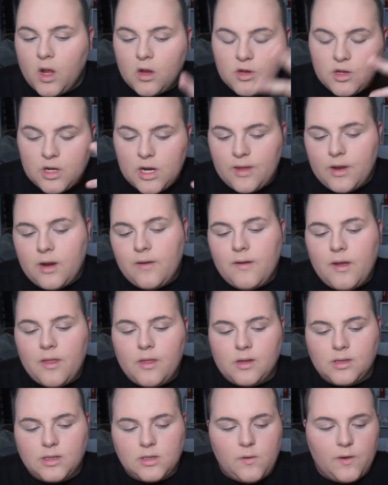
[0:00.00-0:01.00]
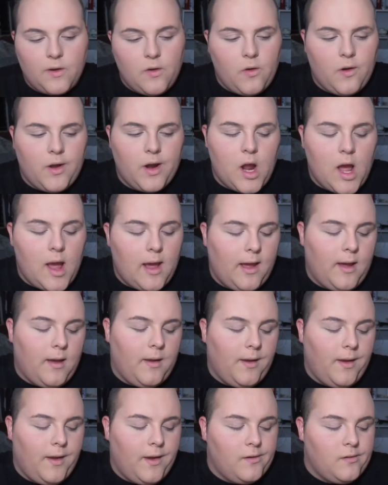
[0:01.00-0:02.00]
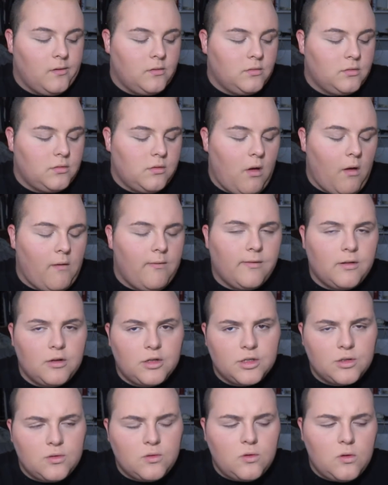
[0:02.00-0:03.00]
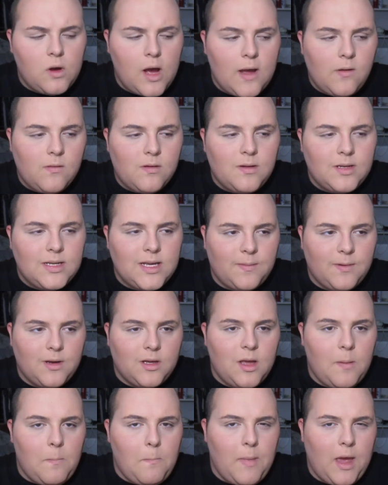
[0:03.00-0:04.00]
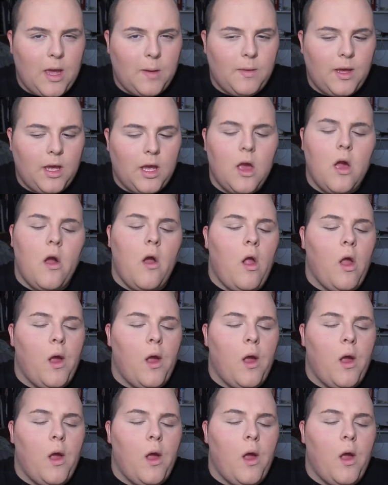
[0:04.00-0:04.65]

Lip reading: So now that I've got this going on, for school, I would typically maybe,